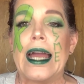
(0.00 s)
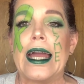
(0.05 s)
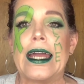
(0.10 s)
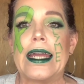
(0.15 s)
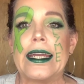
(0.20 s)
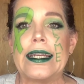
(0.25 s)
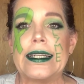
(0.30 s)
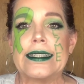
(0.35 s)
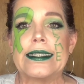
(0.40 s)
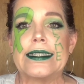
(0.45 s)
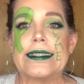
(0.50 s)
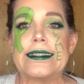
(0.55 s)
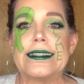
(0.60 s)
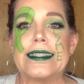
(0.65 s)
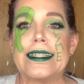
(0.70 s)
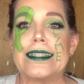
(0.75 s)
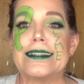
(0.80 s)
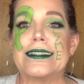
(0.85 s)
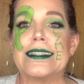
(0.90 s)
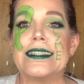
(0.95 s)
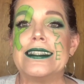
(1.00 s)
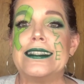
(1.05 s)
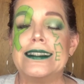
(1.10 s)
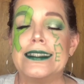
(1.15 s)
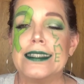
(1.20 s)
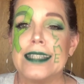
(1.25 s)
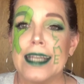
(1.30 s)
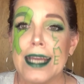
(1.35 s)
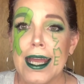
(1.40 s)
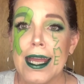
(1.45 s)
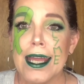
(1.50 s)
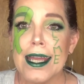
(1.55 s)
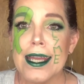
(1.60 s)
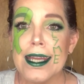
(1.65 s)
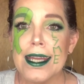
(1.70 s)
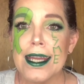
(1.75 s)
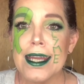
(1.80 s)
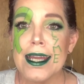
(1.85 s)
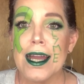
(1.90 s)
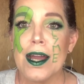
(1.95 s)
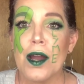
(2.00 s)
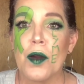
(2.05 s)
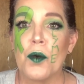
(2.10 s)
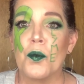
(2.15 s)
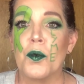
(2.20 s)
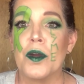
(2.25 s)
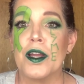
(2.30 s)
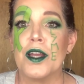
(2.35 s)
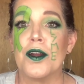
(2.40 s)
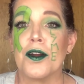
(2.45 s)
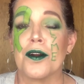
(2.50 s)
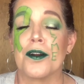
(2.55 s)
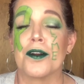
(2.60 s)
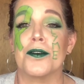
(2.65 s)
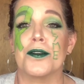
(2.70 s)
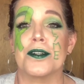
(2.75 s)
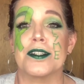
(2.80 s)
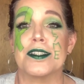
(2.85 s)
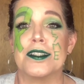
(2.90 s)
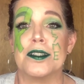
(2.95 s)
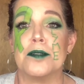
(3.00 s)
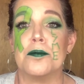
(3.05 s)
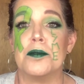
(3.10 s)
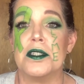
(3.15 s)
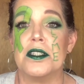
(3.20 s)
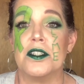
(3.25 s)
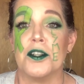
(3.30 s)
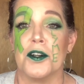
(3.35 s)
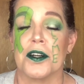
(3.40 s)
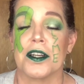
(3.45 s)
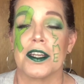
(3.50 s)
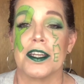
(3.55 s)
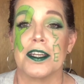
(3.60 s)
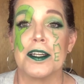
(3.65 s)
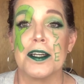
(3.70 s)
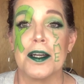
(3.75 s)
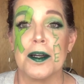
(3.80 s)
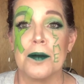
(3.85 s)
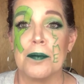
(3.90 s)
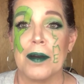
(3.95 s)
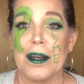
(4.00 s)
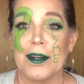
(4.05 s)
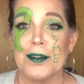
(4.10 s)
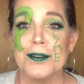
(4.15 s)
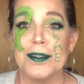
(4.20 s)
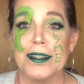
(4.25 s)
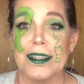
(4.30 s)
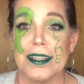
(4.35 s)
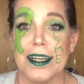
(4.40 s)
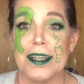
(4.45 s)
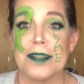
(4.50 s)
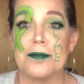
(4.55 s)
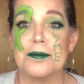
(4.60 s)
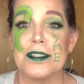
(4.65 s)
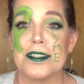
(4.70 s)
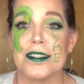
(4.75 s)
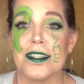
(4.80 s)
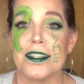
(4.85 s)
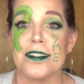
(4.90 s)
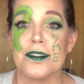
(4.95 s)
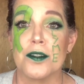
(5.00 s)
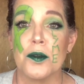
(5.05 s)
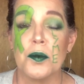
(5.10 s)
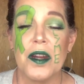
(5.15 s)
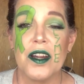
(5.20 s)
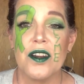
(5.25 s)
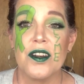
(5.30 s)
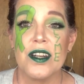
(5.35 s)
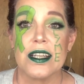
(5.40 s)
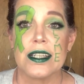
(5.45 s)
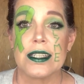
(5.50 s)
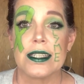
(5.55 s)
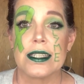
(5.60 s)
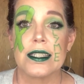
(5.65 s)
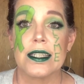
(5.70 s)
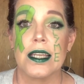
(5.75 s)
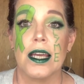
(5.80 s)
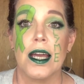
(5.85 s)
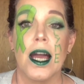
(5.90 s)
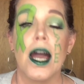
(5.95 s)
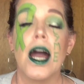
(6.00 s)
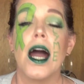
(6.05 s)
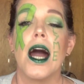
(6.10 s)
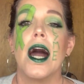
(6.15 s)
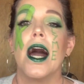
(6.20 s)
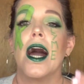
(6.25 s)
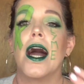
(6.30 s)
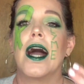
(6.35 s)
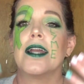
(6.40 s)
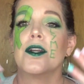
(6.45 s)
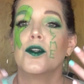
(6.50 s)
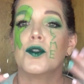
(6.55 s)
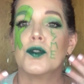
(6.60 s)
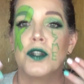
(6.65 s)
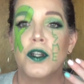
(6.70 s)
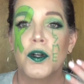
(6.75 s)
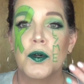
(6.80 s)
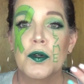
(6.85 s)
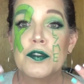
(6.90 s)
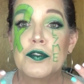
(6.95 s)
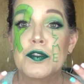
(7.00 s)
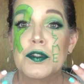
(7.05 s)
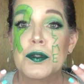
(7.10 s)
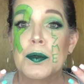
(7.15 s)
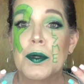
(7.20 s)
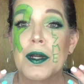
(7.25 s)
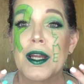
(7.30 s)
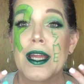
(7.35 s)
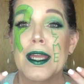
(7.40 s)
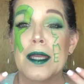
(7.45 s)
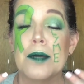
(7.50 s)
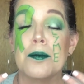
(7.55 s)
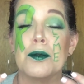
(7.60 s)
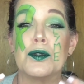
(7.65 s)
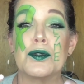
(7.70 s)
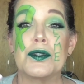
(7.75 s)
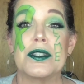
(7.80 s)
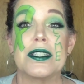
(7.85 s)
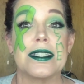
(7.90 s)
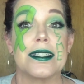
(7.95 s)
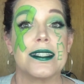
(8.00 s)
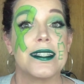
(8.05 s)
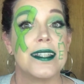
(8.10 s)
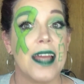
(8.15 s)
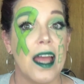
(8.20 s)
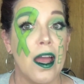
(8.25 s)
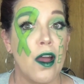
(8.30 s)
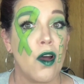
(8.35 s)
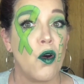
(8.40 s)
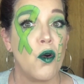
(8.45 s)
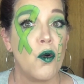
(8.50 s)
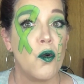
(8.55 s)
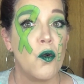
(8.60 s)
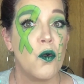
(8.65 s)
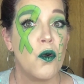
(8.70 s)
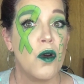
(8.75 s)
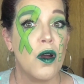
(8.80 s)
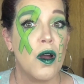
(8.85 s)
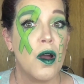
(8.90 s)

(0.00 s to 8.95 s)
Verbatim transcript: and today we are going to be talking about Lyme disease awareness. I don't know if you were able to tell